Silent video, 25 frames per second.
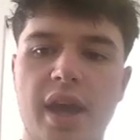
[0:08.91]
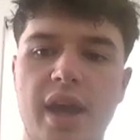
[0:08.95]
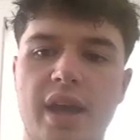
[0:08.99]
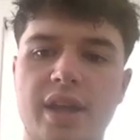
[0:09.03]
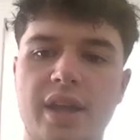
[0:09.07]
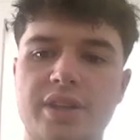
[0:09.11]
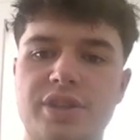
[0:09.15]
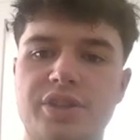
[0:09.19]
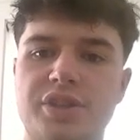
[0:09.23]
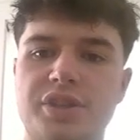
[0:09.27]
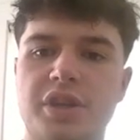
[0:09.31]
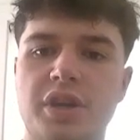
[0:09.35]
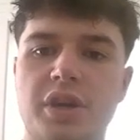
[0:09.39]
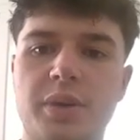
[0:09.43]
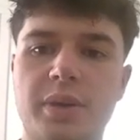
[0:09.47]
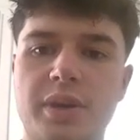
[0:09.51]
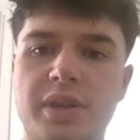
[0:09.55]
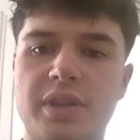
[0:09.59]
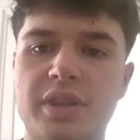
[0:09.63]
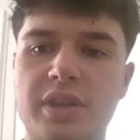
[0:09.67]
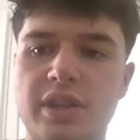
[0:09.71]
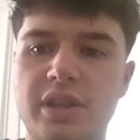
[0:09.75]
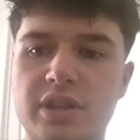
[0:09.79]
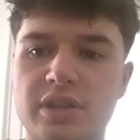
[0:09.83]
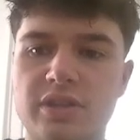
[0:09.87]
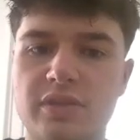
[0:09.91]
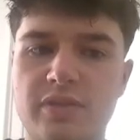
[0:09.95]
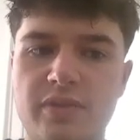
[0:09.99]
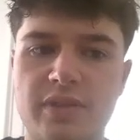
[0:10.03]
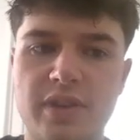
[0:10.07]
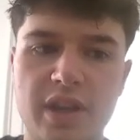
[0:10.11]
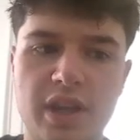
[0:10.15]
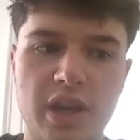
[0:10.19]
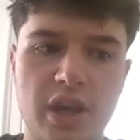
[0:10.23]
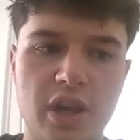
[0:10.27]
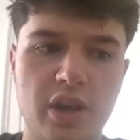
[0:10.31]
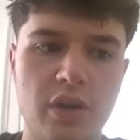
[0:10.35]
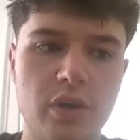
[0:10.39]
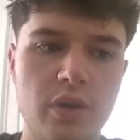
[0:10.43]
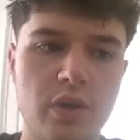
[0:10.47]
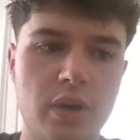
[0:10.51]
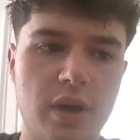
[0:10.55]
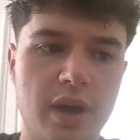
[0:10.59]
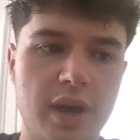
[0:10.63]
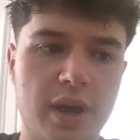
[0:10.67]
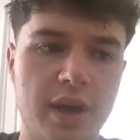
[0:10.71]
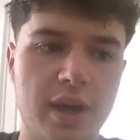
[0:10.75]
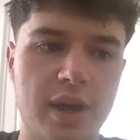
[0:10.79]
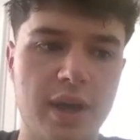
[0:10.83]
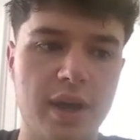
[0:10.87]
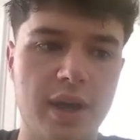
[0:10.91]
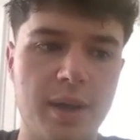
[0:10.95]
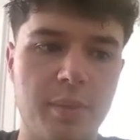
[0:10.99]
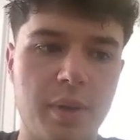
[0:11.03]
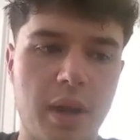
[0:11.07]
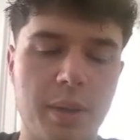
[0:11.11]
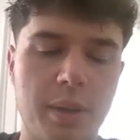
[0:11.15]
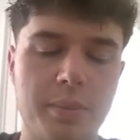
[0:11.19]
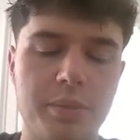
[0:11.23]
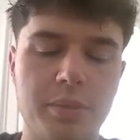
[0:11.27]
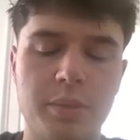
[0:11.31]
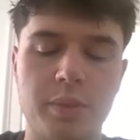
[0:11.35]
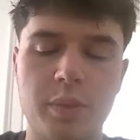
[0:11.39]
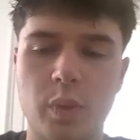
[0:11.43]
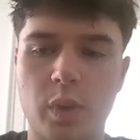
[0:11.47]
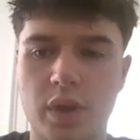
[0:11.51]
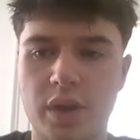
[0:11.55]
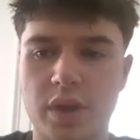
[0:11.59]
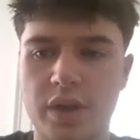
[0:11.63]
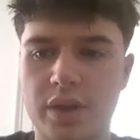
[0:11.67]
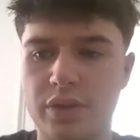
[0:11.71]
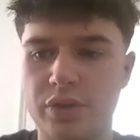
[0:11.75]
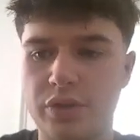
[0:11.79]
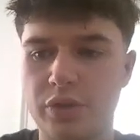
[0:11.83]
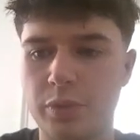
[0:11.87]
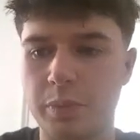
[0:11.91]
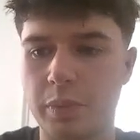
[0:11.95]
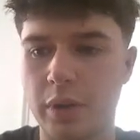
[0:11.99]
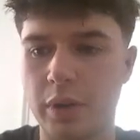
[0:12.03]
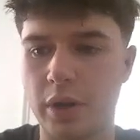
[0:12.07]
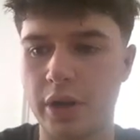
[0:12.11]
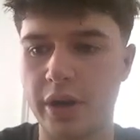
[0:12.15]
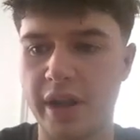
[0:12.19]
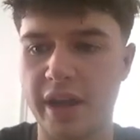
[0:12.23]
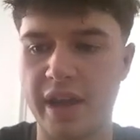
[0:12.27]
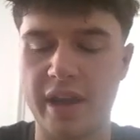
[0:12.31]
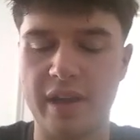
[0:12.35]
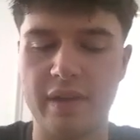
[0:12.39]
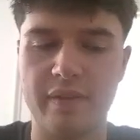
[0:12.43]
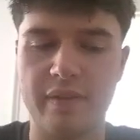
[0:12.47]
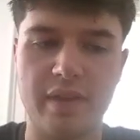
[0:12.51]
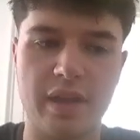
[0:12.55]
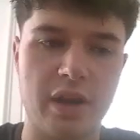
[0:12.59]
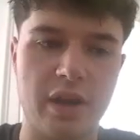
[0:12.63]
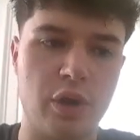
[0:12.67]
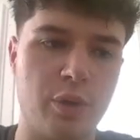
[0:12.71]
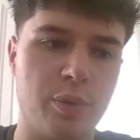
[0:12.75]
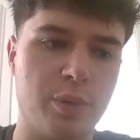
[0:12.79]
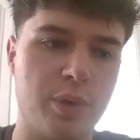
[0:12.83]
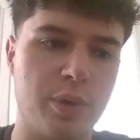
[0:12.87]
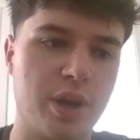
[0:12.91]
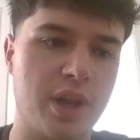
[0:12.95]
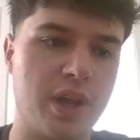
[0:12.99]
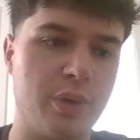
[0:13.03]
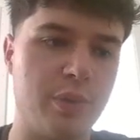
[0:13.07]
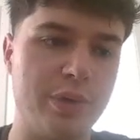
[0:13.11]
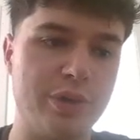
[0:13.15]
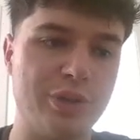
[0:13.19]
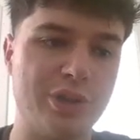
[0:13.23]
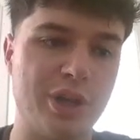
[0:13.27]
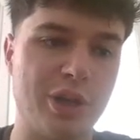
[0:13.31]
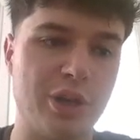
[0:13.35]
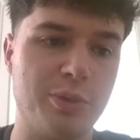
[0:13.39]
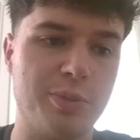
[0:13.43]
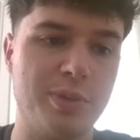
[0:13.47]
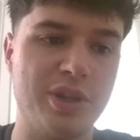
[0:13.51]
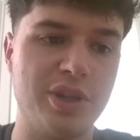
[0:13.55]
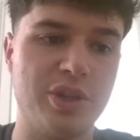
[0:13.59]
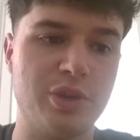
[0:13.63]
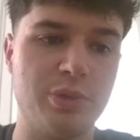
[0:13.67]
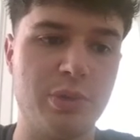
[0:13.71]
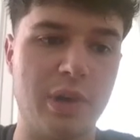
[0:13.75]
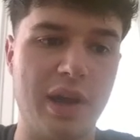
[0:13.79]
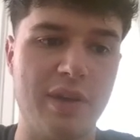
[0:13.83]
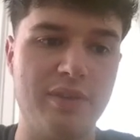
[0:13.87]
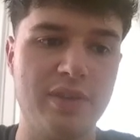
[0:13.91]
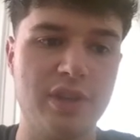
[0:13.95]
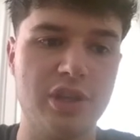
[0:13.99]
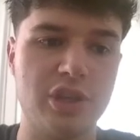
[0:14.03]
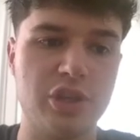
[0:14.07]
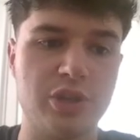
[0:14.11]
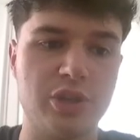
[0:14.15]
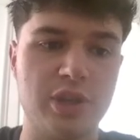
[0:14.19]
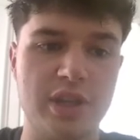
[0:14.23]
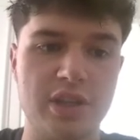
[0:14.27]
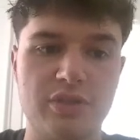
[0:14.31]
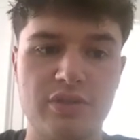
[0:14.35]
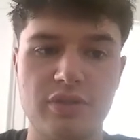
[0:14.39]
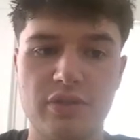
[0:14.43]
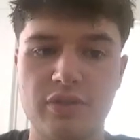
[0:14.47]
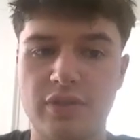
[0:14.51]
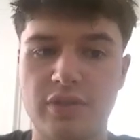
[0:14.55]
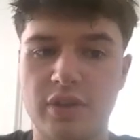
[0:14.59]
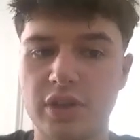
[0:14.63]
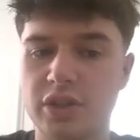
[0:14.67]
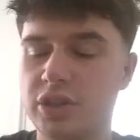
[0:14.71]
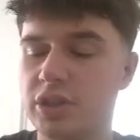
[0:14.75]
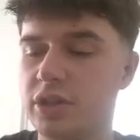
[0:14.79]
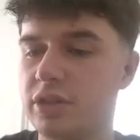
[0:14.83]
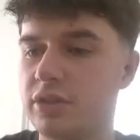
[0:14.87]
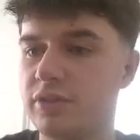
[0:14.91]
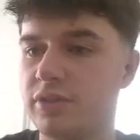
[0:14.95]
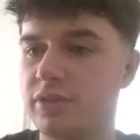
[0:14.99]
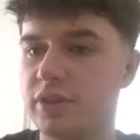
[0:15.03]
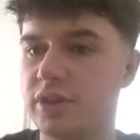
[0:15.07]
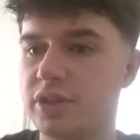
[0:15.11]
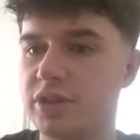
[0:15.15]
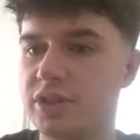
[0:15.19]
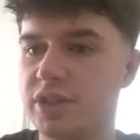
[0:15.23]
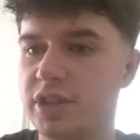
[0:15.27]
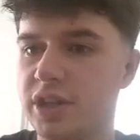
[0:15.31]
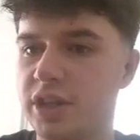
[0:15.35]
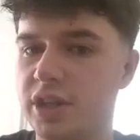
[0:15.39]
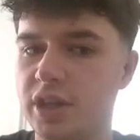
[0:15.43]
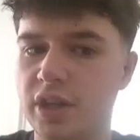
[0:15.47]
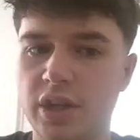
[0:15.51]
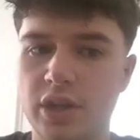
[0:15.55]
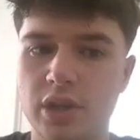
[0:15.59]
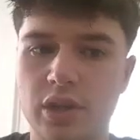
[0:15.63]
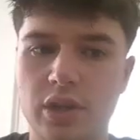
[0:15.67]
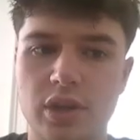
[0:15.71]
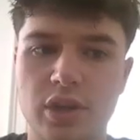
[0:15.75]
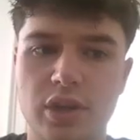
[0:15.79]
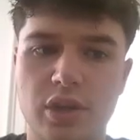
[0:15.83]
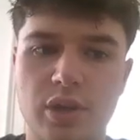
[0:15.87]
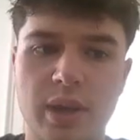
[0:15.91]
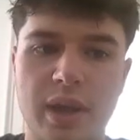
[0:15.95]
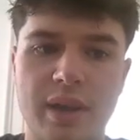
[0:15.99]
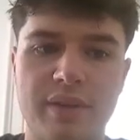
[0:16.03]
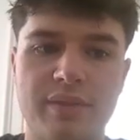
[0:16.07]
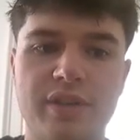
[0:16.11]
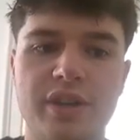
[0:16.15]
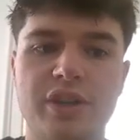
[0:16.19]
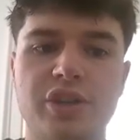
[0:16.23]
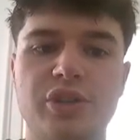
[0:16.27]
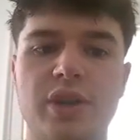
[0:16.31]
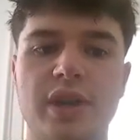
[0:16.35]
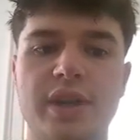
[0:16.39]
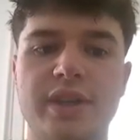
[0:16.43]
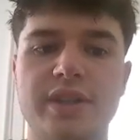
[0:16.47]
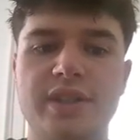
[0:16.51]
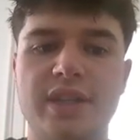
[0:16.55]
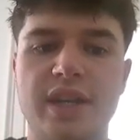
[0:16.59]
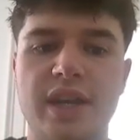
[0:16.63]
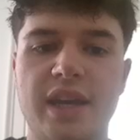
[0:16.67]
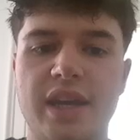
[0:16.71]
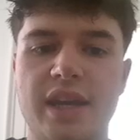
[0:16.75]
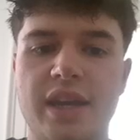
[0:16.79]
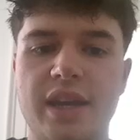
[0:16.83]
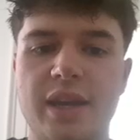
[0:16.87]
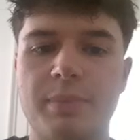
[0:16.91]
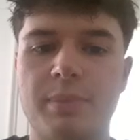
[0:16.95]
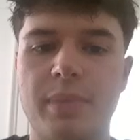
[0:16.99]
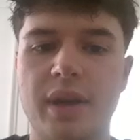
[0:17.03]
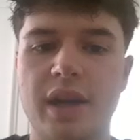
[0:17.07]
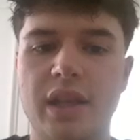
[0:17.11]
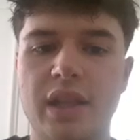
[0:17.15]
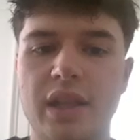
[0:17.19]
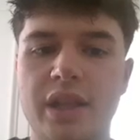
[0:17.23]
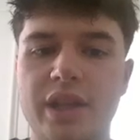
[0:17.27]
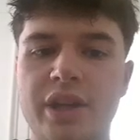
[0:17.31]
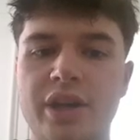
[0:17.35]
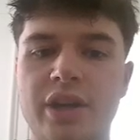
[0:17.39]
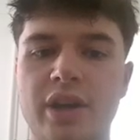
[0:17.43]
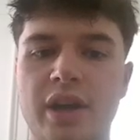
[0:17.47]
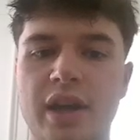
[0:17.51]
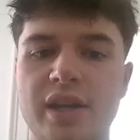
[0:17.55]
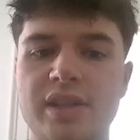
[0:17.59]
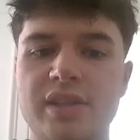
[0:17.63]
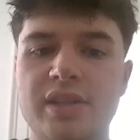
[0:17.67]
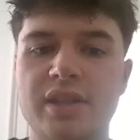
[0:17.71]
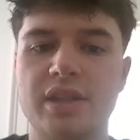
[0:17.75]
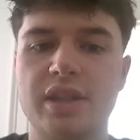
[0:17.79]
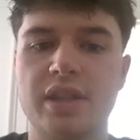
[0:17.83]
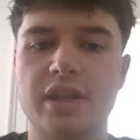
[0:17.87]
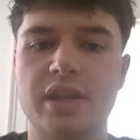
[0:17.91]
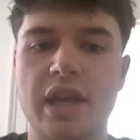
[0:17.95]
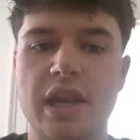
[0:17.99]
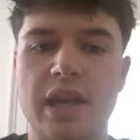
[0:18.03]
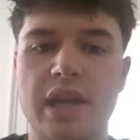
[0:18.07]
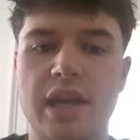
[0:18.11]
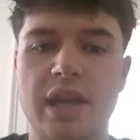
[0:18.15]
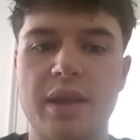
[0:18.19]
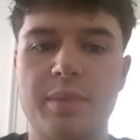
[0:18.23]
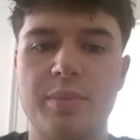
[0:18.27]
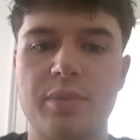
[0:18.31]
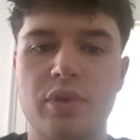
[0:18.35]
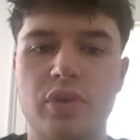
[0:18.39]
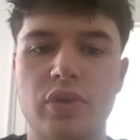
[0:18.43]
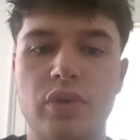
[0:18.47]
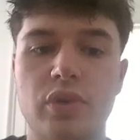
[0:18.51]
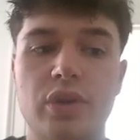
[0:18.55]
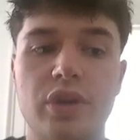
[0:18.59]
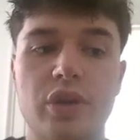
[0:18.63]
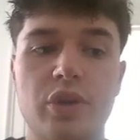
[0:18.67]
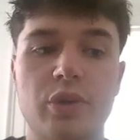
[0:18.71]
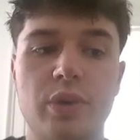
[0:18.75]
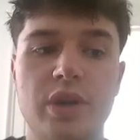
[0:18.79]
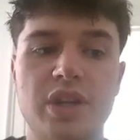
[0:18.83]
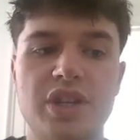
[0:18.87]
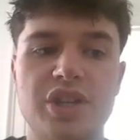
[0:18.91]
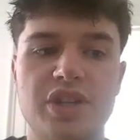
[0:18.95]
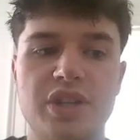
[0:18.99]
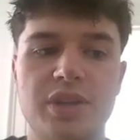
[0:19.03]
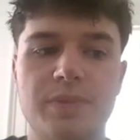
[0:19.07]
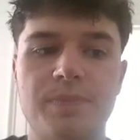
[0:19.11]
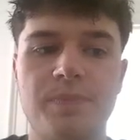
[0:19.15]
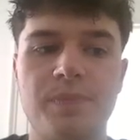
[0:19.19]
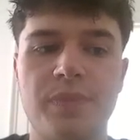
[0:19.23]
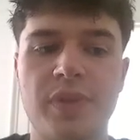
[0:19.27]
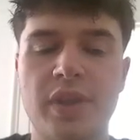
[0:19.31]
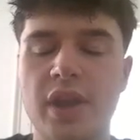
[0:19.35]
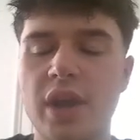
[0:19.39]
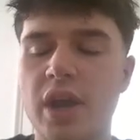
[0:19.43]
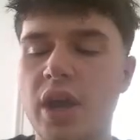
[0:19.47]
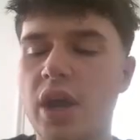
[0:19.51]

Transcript: And so in this video, I'm going to be working through part A of that homework, in which I will be deriving the transfer function for a singular gravity drain tank by linearizing the dynamical equation